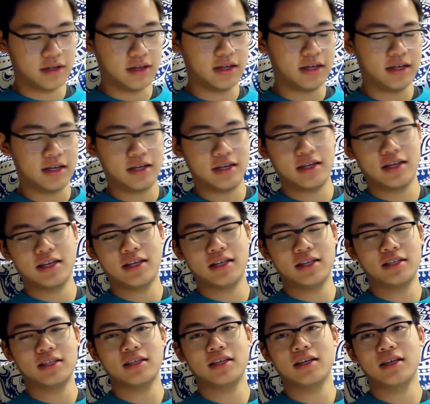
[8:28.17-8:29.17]

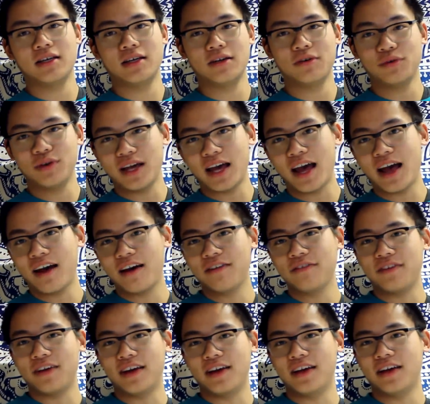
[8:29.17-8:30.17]
And here we have
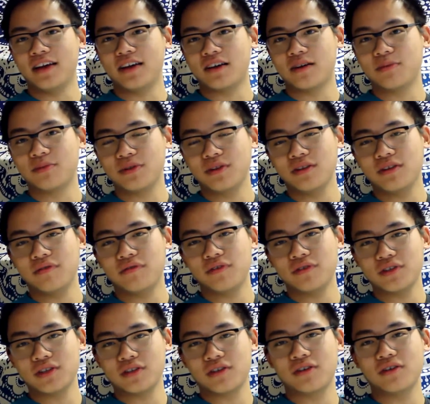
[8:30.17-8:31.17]
a completely
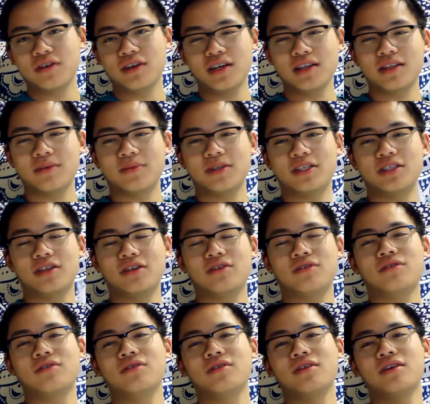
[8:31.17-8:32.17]
folded kunai. Let me
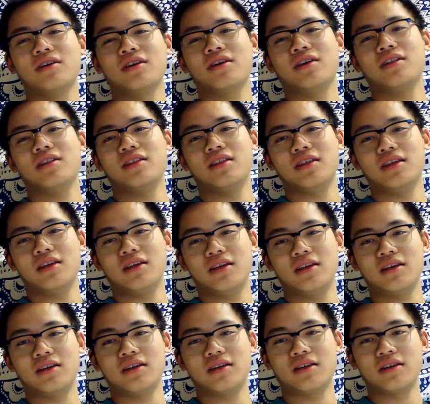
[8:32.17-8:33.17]
show
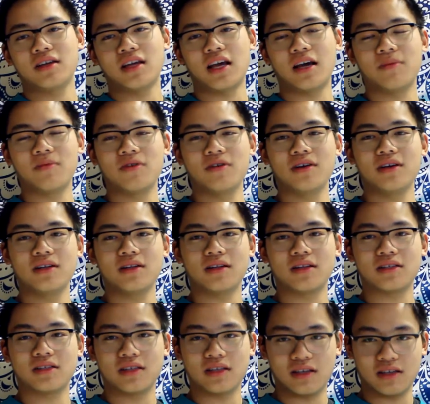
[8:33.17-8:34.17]
the camera it.
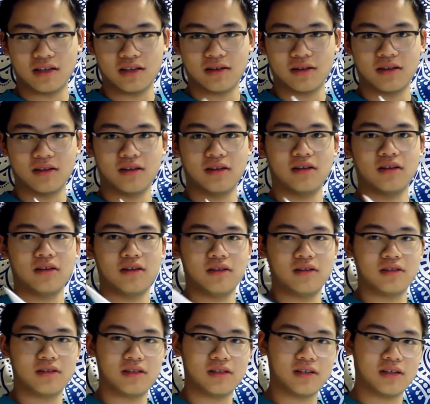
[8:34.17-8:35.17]
Let's
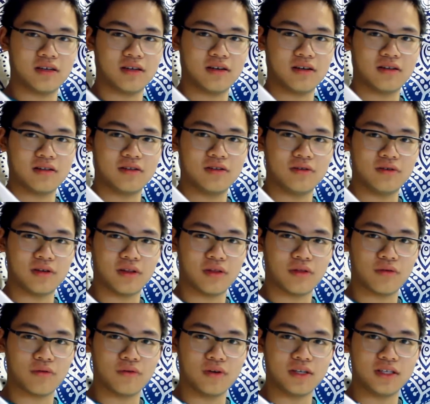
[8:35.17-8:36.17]
do a
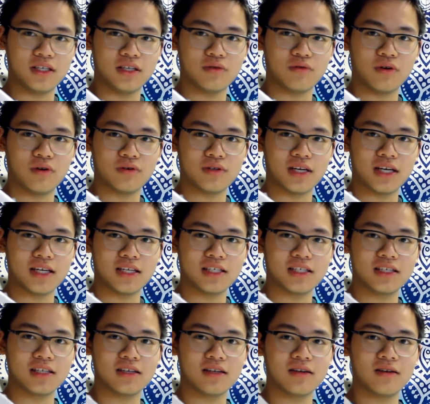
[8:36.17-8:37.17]
3D
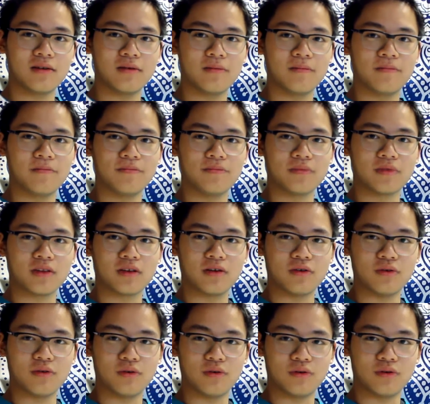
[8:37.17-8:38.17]
rotation.
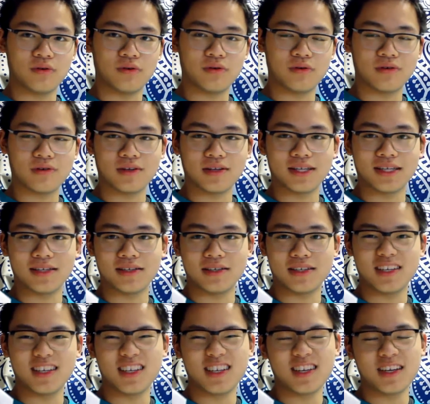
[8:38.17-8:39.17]
Ooh, you
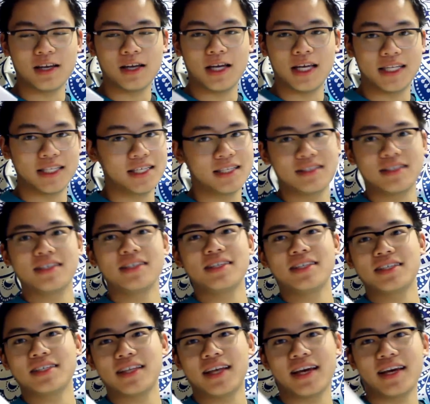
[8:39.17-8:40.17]
see? It's as easy
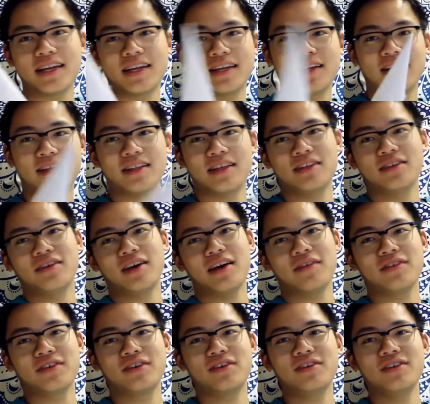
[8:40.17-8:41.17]
as that, and then you have
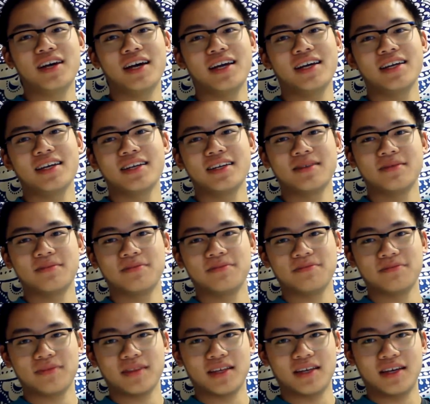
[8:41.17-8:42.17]
a kunai,
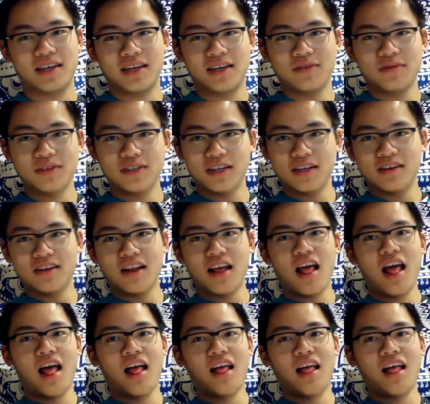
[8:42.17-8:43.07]
and we're done.